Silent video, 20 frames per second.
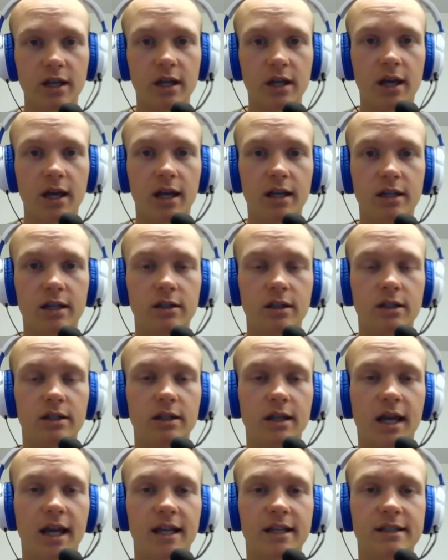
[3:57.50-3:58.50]
It
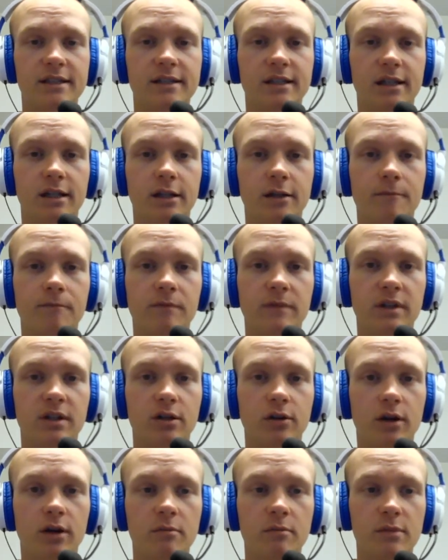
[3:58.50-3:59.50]
has a
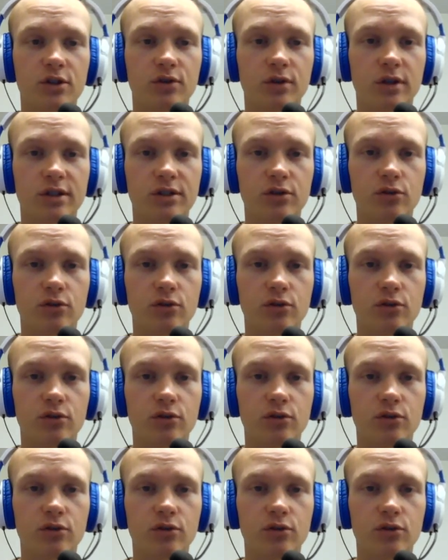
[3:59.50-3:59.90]
mystery as to